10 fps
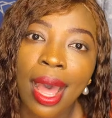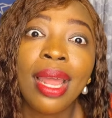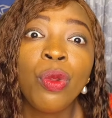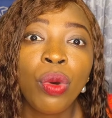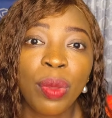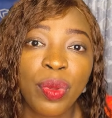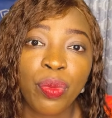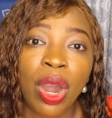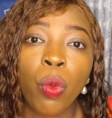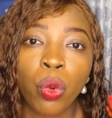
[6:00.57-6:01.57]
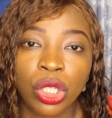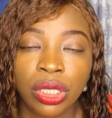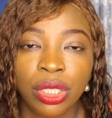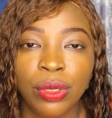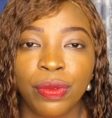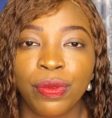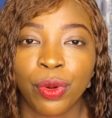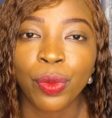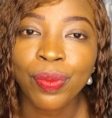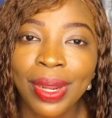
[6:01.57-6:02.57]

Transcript: and where people are watching you from.